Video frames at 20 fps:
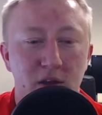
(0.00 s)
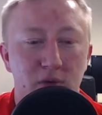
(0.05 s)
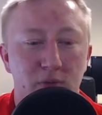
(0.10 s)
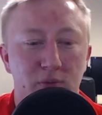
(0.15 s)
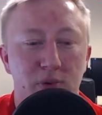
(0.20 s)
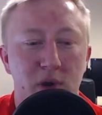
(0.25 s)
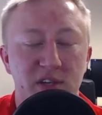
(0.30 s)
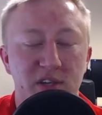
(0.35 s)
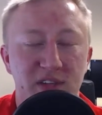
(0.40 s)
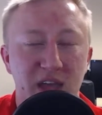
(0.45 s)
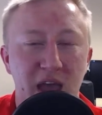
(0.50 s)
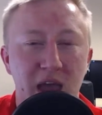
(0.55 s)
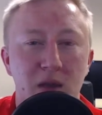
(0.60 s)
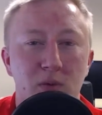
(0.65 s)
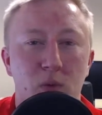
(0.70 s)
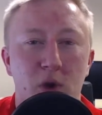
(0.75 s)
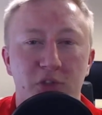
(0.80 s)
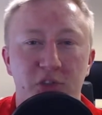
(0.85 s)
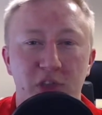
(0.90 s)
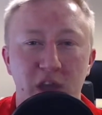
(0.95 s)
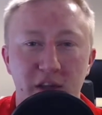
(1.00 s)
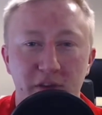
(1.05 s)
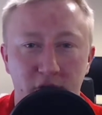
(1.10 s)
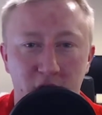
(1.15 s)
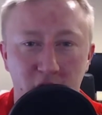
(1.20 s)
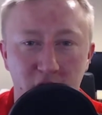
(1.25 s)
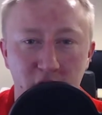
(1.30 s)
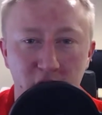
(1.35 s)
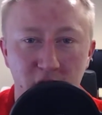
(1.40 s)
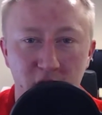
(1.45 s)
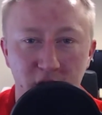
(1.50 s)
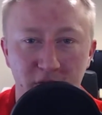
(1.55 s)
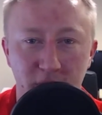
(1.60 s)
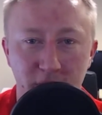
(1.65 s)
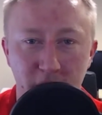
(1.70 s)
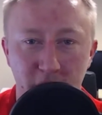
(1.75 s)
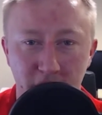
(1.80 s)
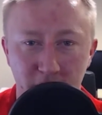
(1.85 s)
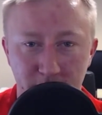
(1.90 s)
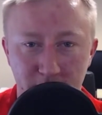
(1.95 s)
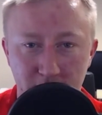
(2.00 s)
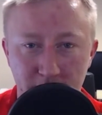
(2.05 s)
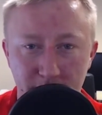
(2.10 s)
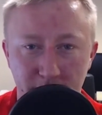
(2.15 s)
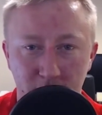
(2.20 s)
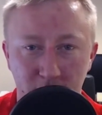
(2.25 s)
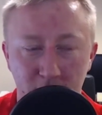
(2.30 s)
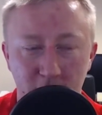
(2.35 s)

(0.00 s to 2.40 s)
present what they've learned from other people.